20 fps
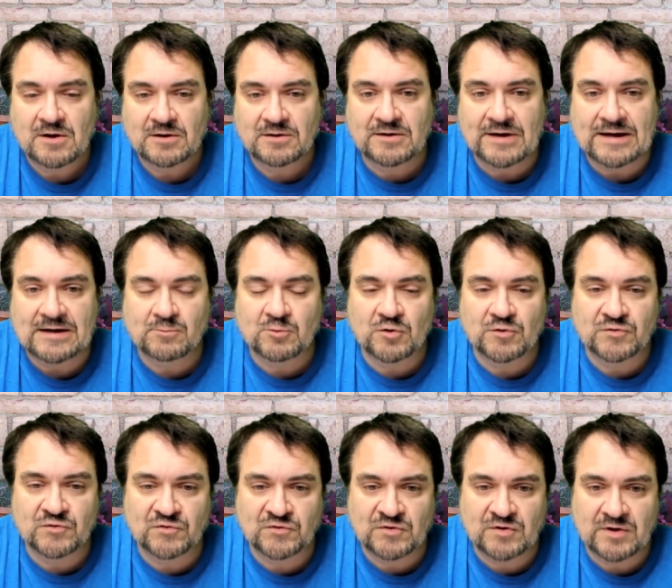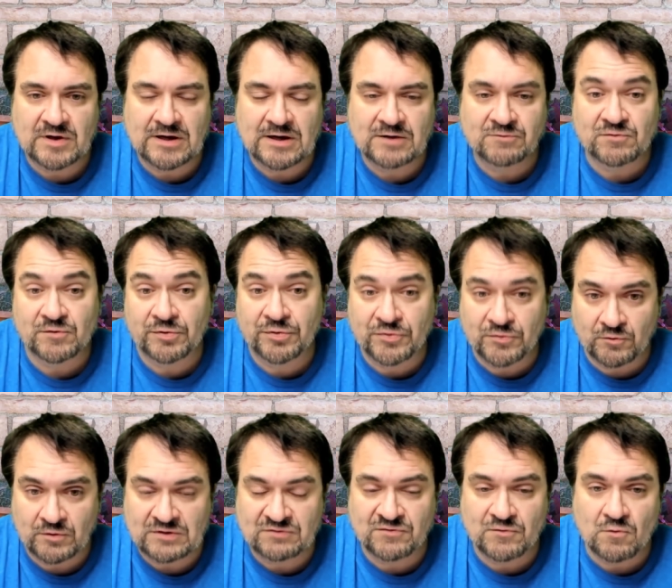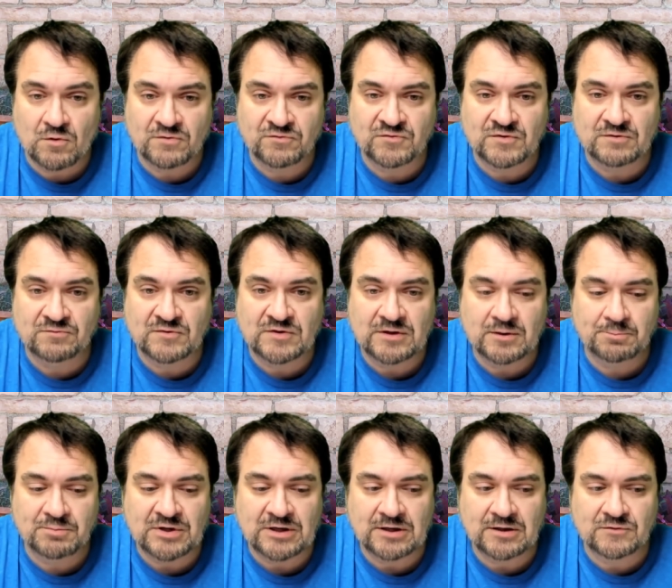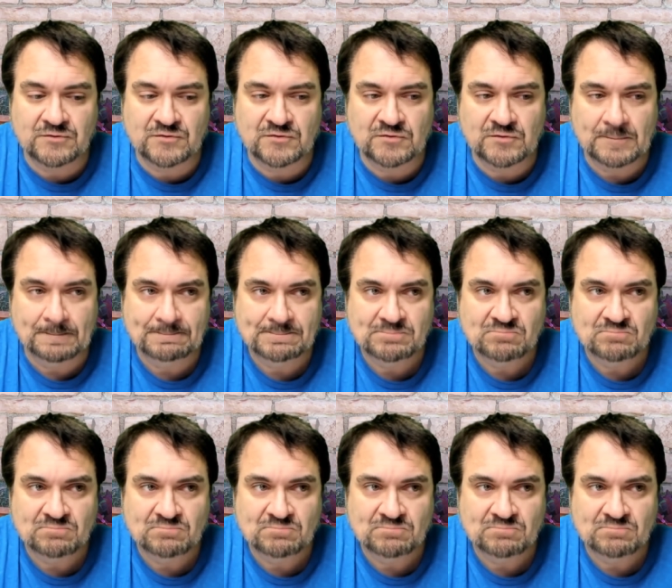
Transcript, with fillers: labels today for $34.50 a piece.